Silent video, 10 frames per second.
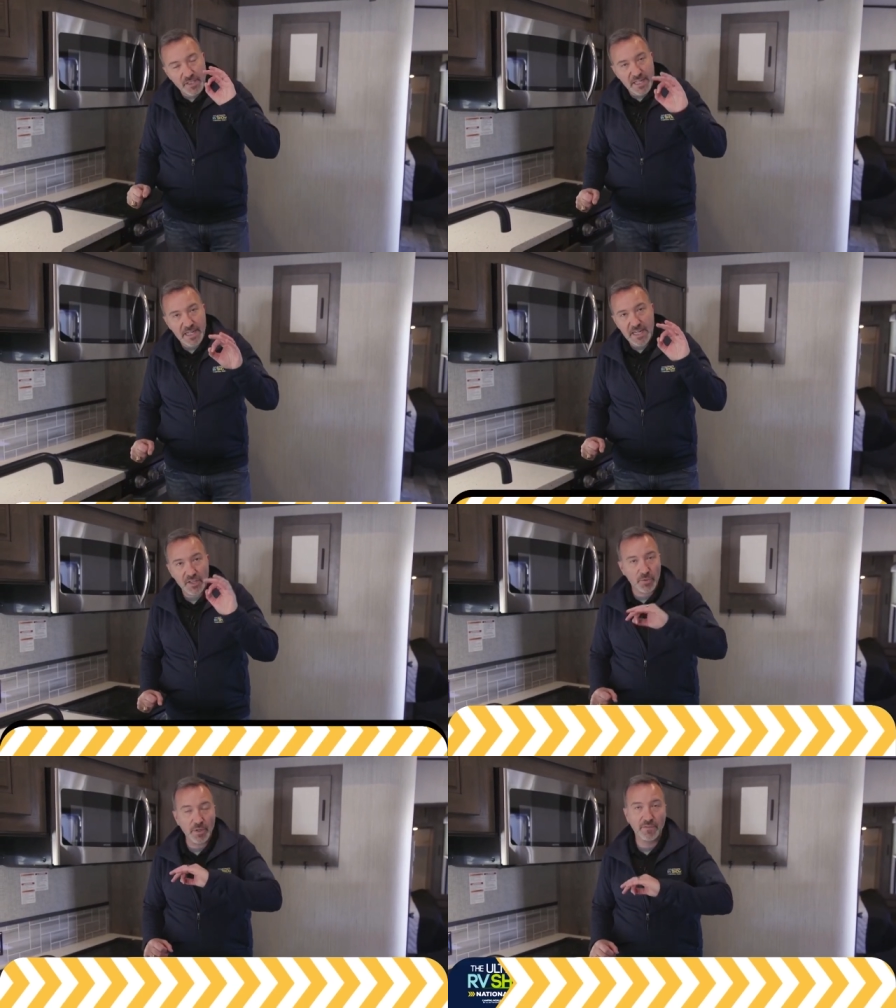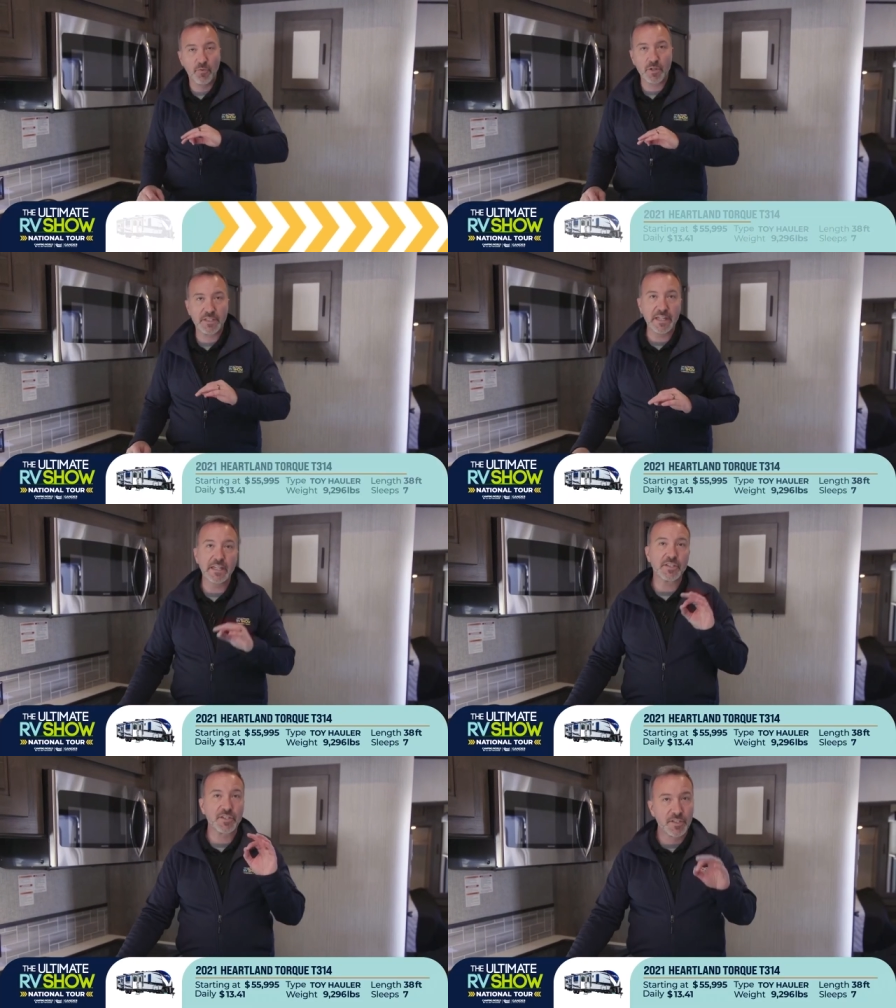
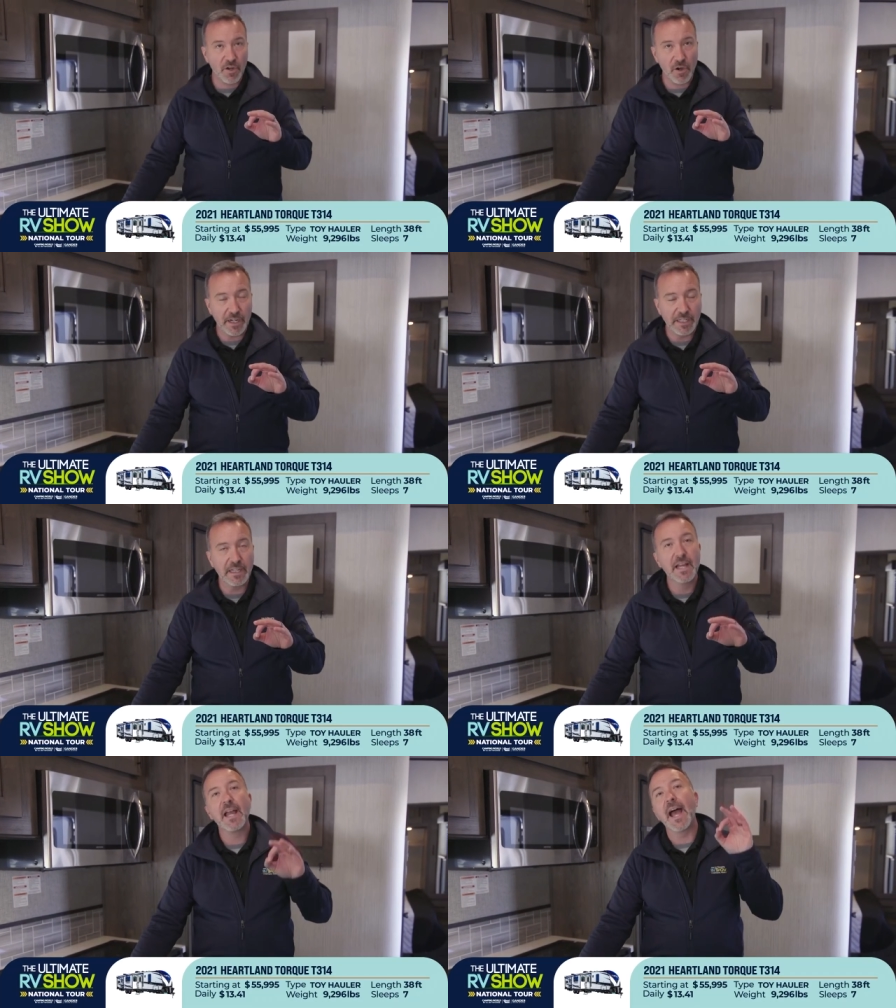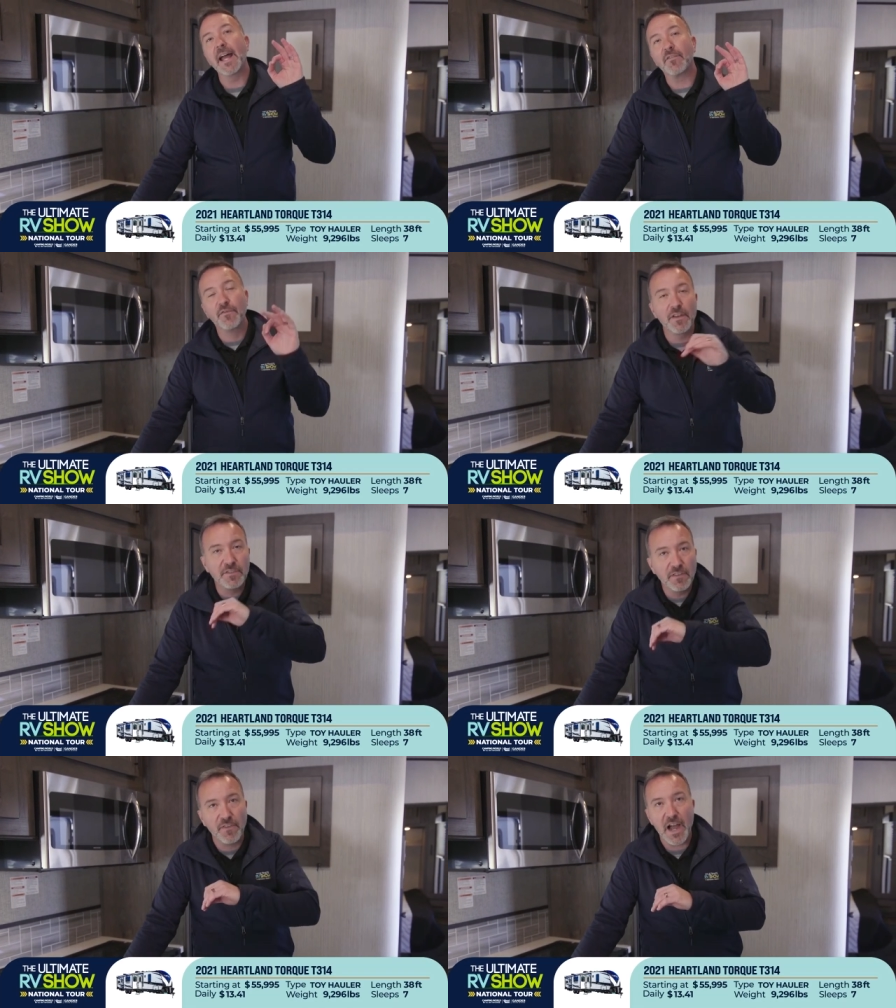T314 starting at
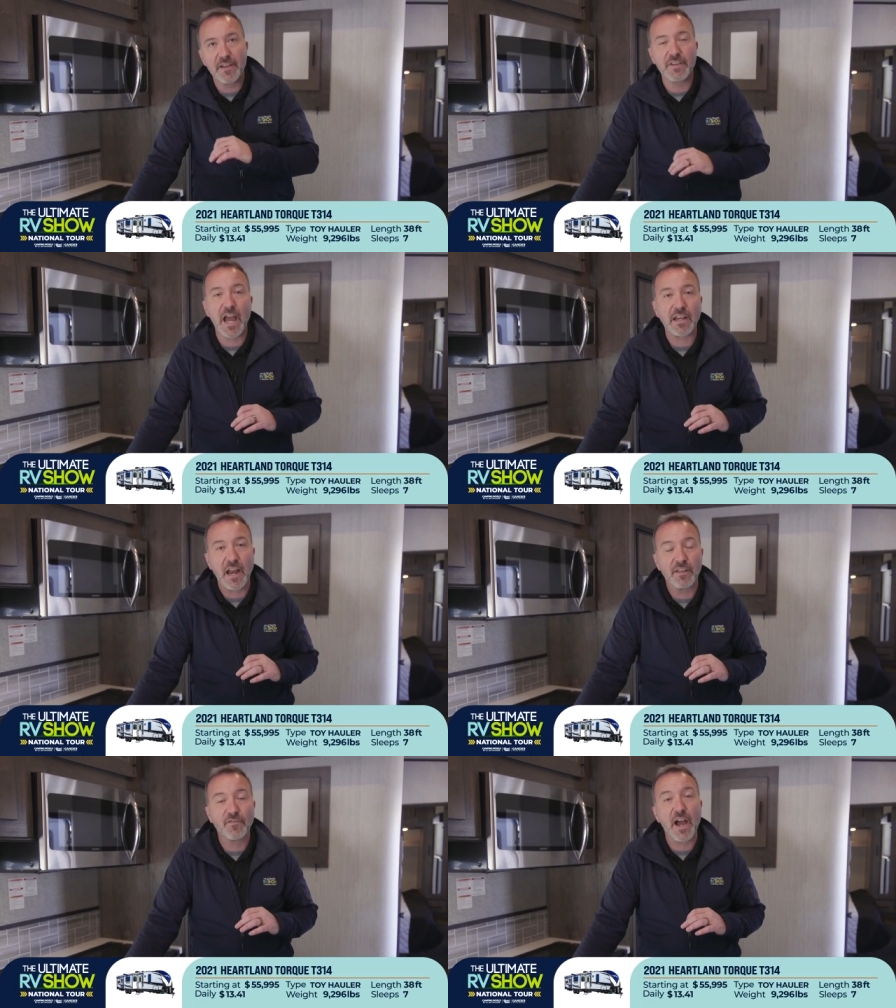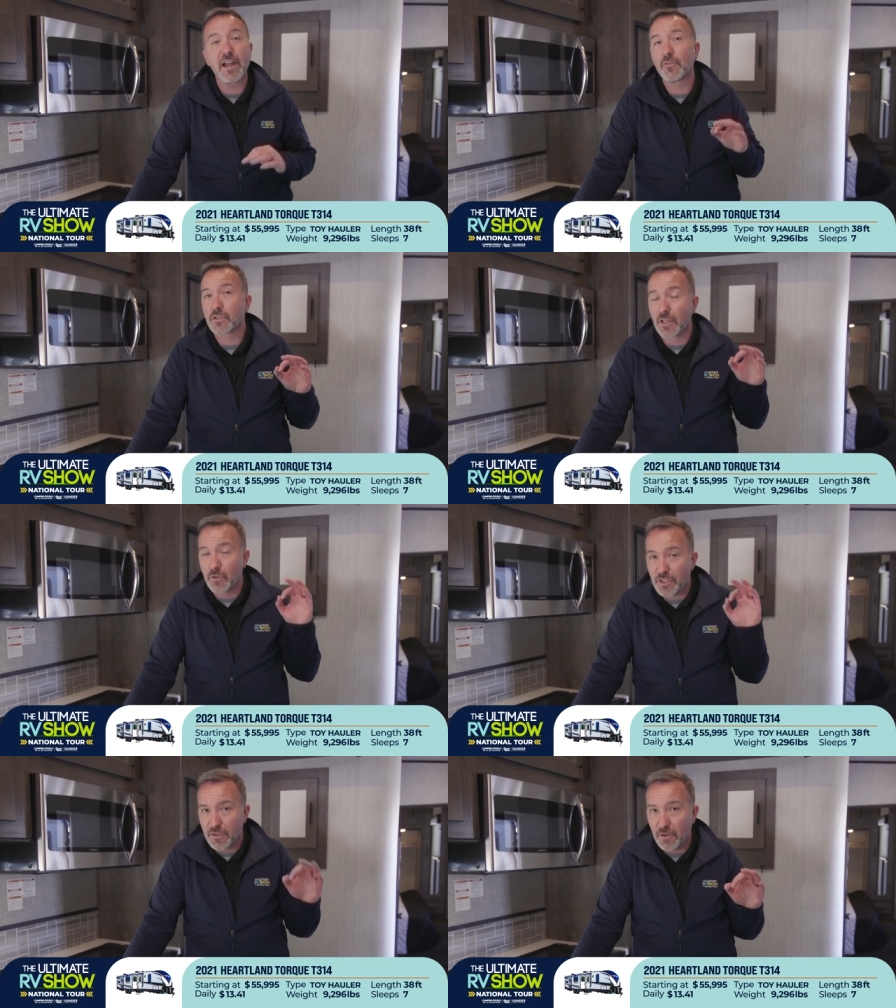$55,995 or as
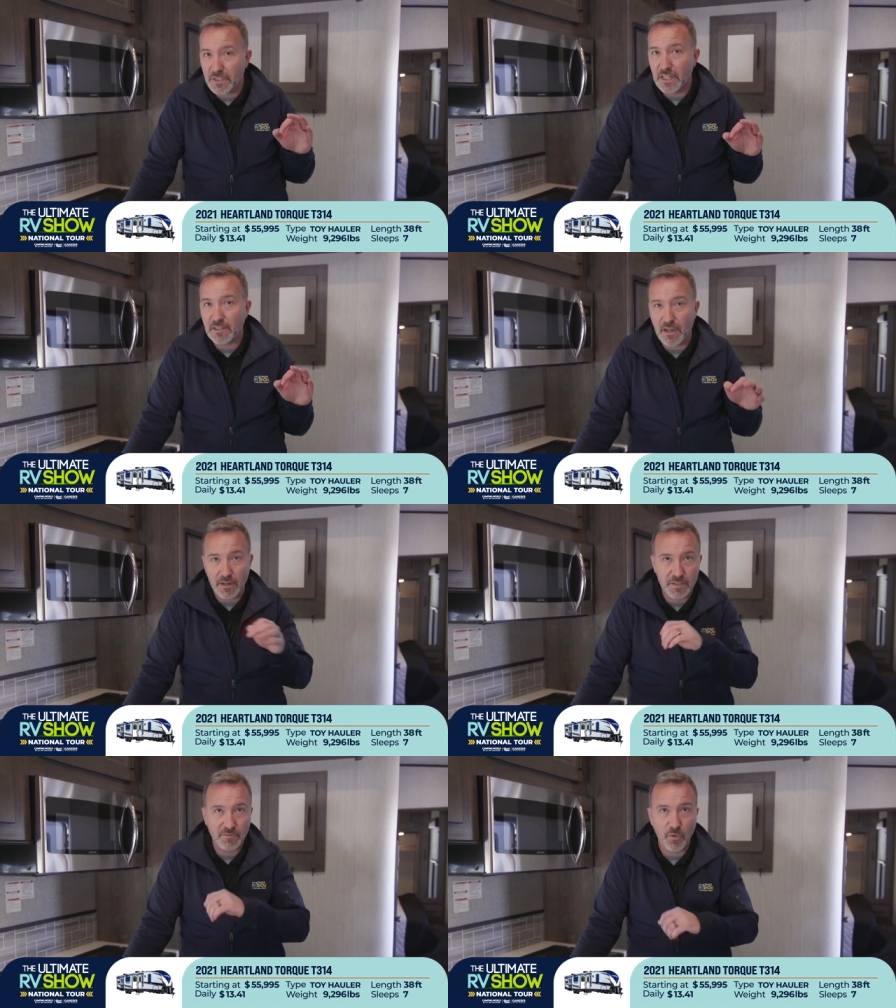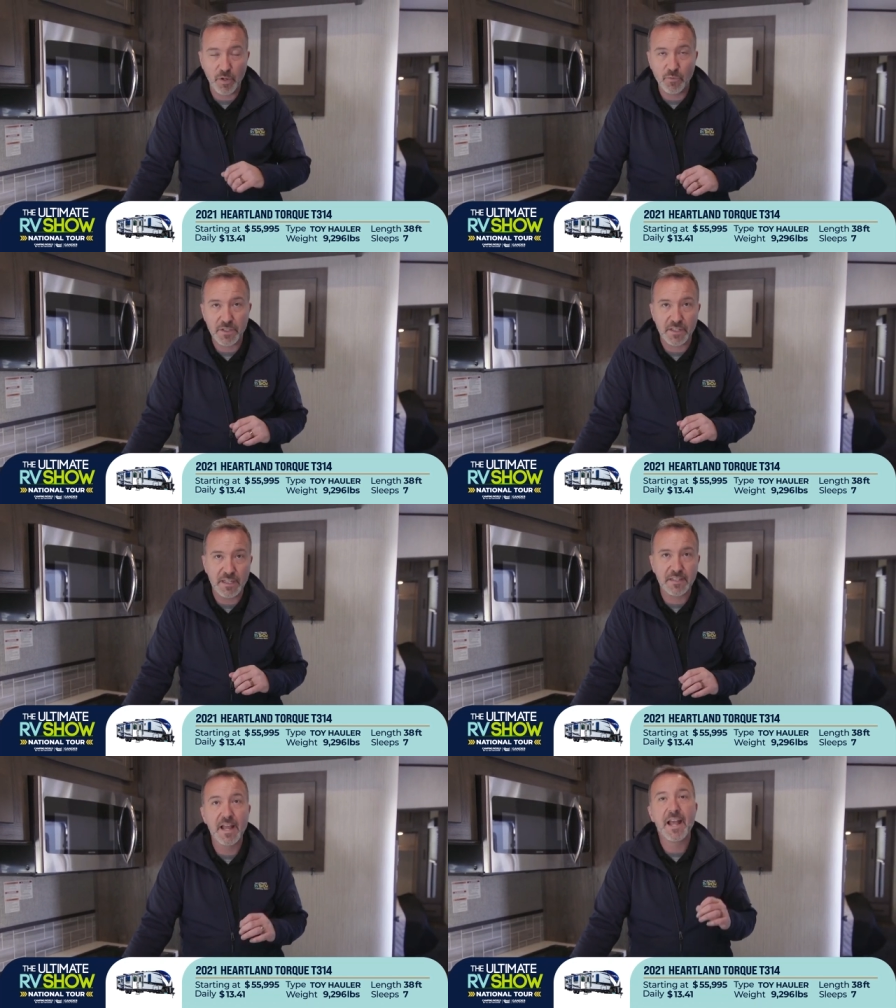low as
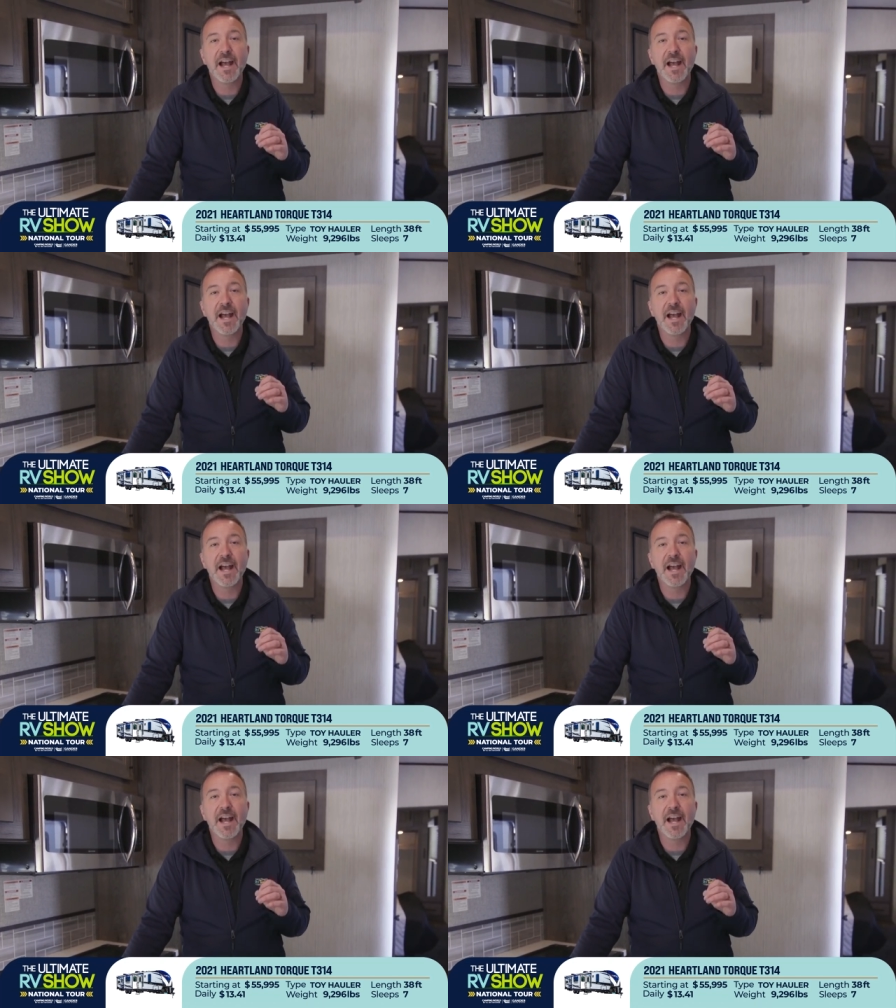$13.41